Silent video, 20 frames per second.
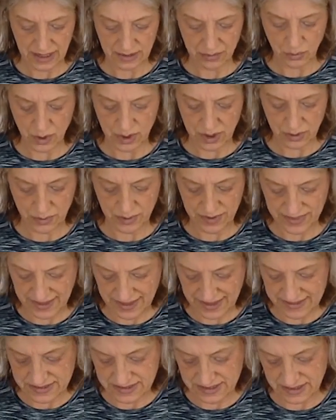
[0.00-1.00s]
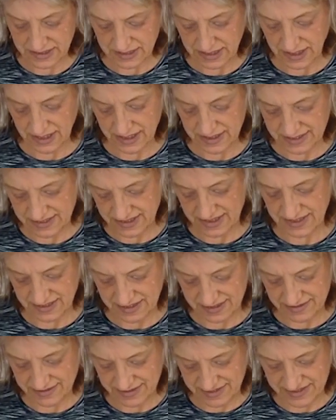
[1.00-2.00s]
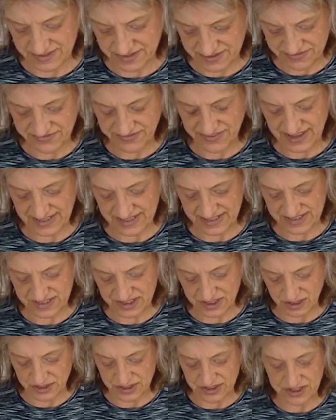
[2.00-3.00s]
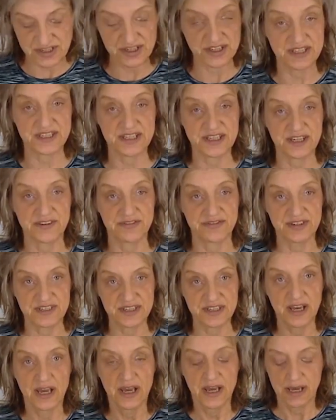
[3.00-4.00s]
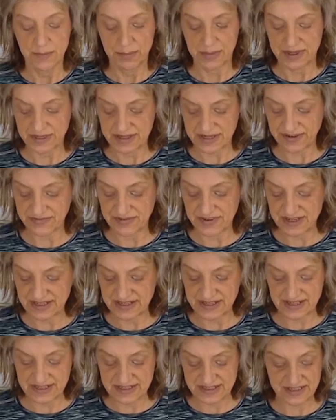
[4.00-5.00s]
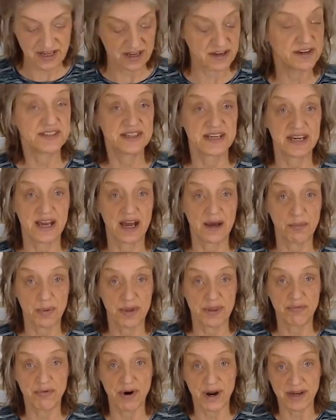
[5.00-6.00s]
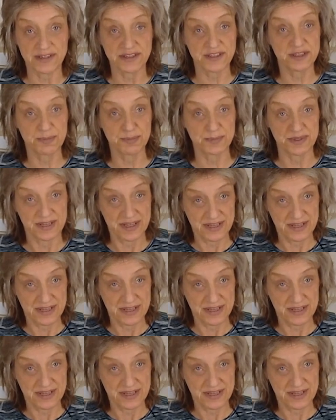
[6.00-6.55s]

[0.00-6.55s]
and work with that. And it's fairly solid to the surface, but it definitely needs tidying up the rasp.